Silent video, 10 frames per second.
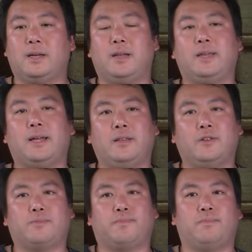And the
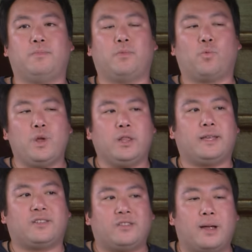ideas really
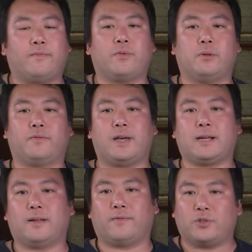stem from the
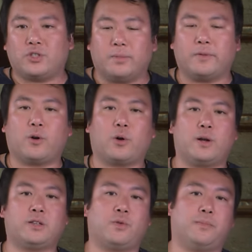fact that for some of our
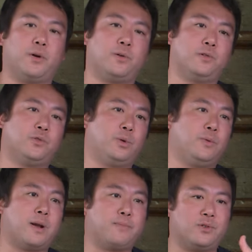restaurant partners, we
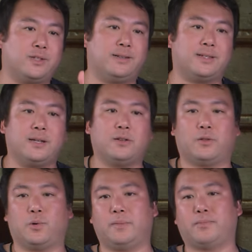represent 10 to
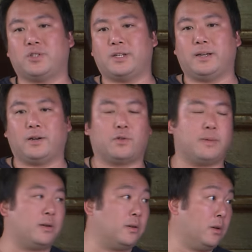30%
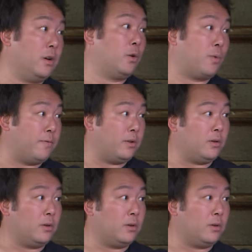incremental revenue.